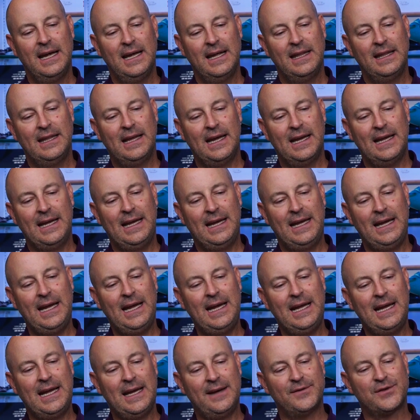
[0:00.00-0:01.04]
that
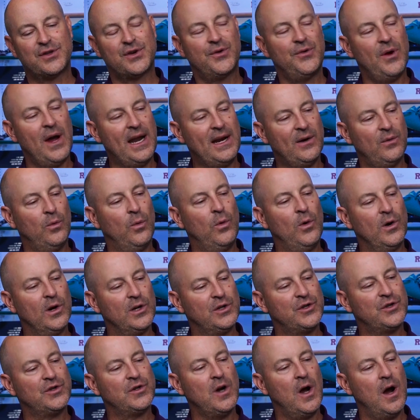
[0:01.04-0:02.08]
he gives credit, Warren
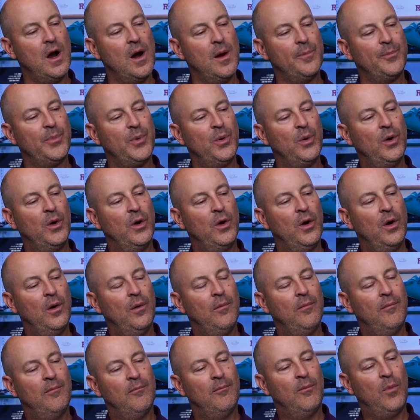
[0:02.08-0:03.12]
Sharp,
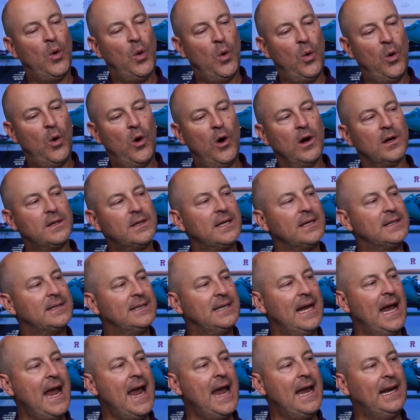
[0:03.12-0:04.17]
more to
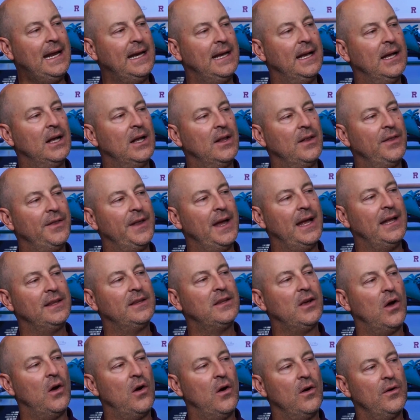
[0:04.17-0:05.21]
Tannehill than
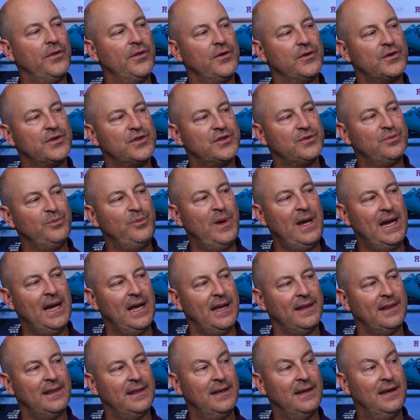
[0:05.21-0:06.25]
to Arthur
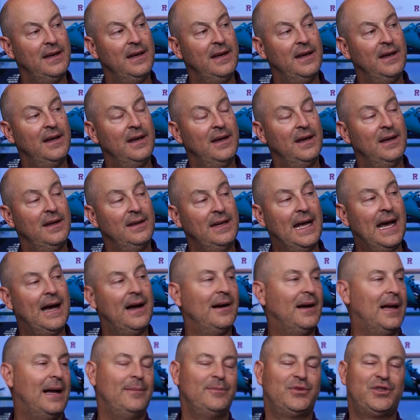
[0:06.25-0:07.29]
Smith.
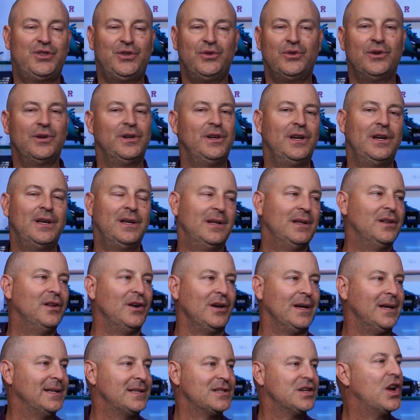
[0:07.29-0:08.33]
Now, I'm sure,
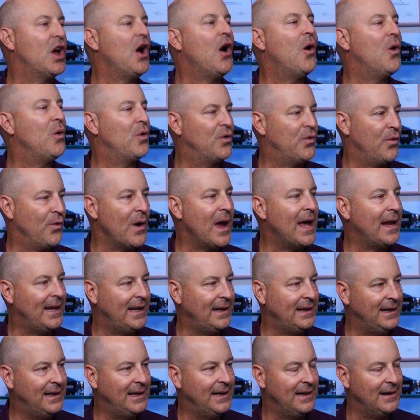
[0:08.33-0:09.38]
it's
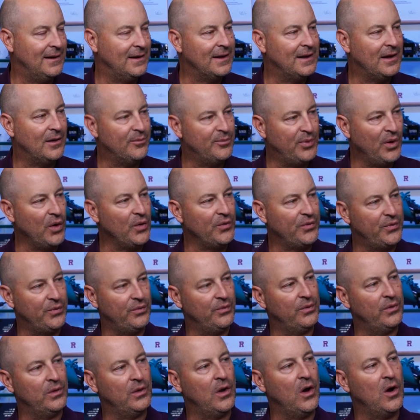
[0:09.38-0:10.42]
co-credit here, and they're both
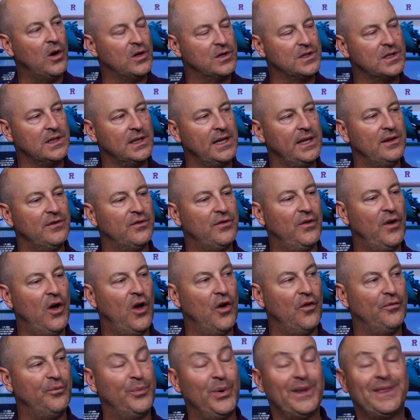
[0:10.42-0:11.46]
largely
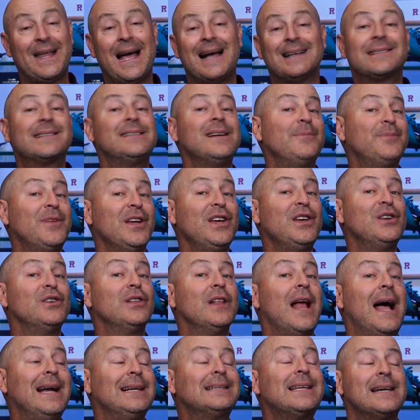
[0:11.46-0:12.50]
involved. But that's something you'd
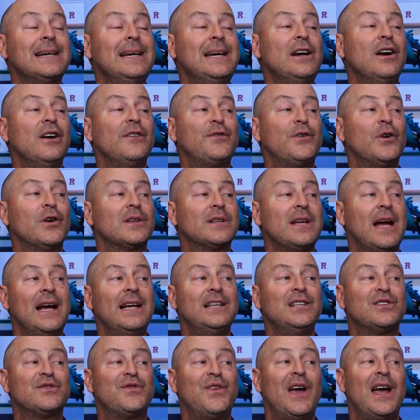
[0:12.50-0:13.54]
like to hear if you're a
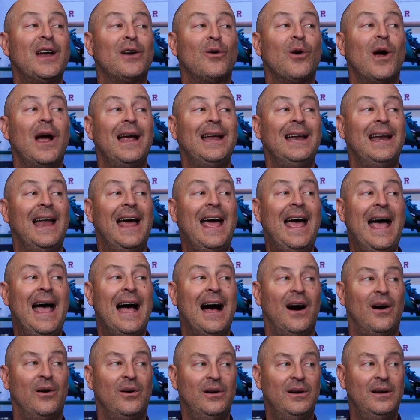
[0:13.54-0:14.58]
Titans fan right
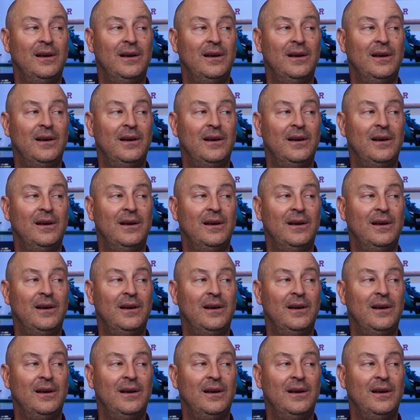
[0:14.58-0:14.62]
now,